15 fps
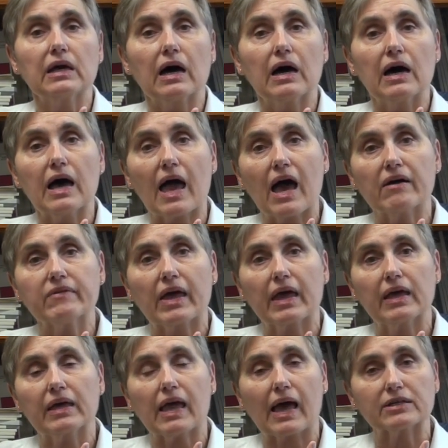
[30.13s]
uh, have
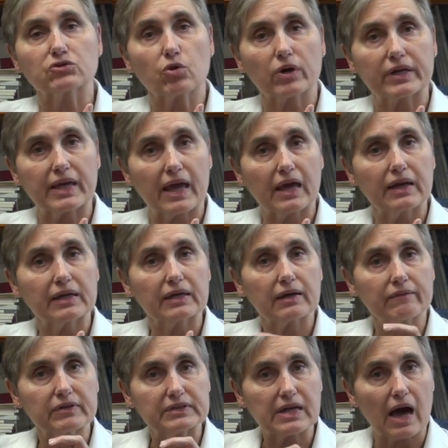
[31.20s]
a as organic
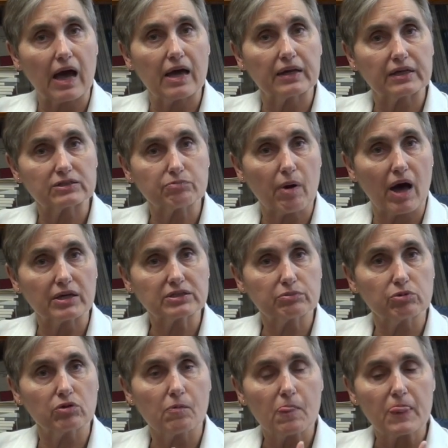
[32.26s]
of a diet as
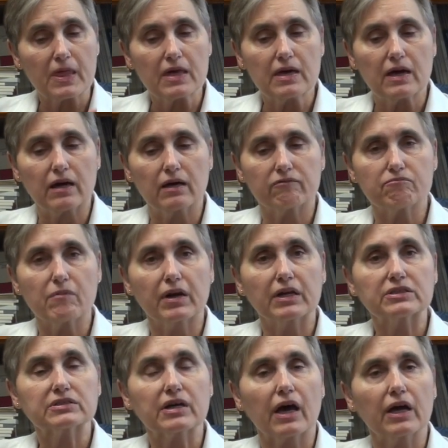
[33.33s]
possible. If
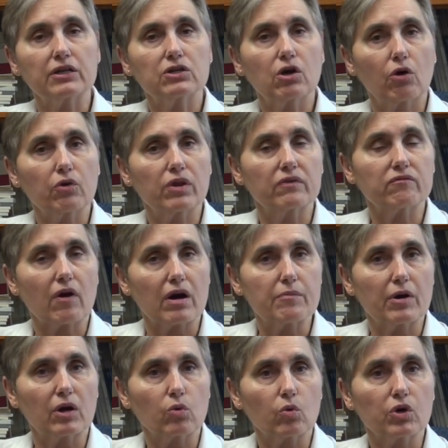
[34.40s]
money's tight, go to the
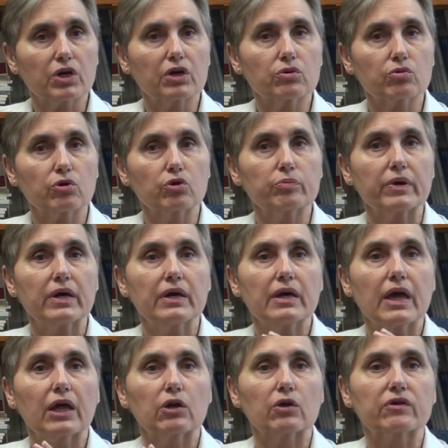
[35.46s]
Environmental Working Group
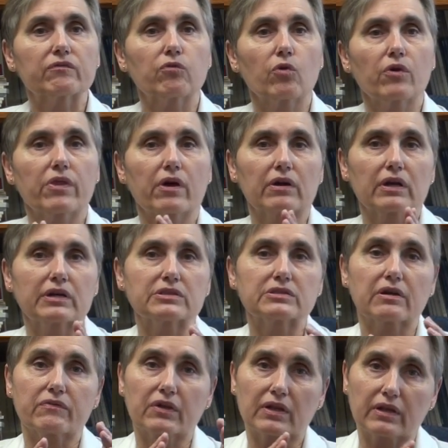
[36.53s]
and look for their
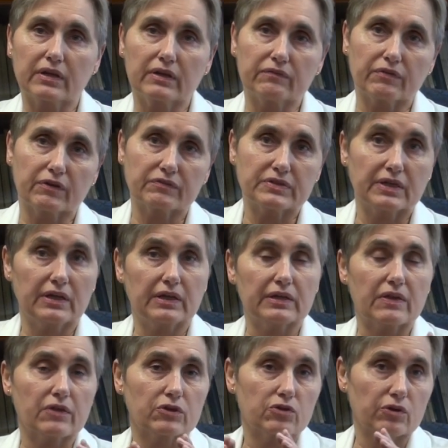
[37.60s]
list of the Clean
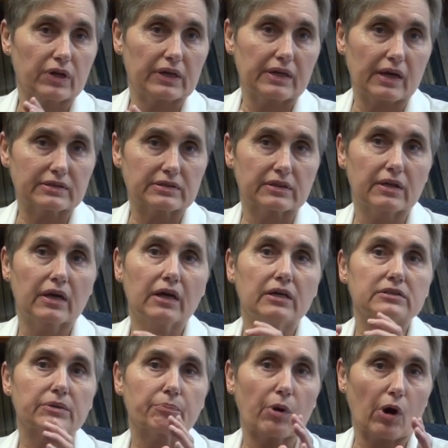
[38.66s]
15 and the Dirty Dozen
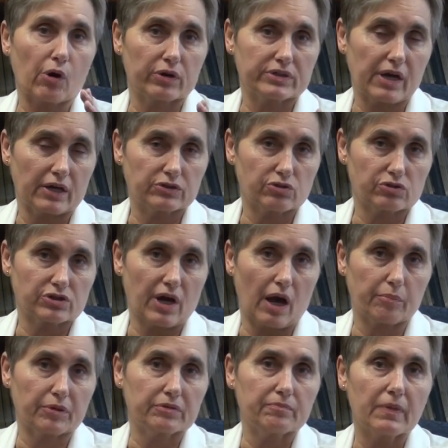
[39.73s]
to prioritize your
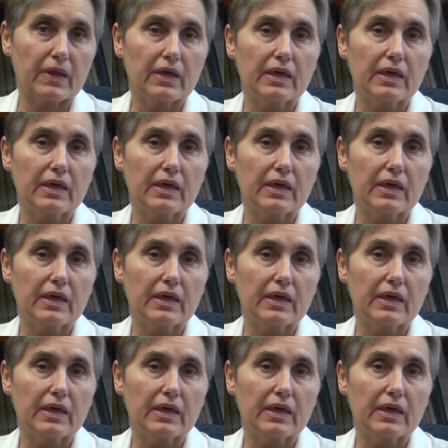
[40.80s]
shopping.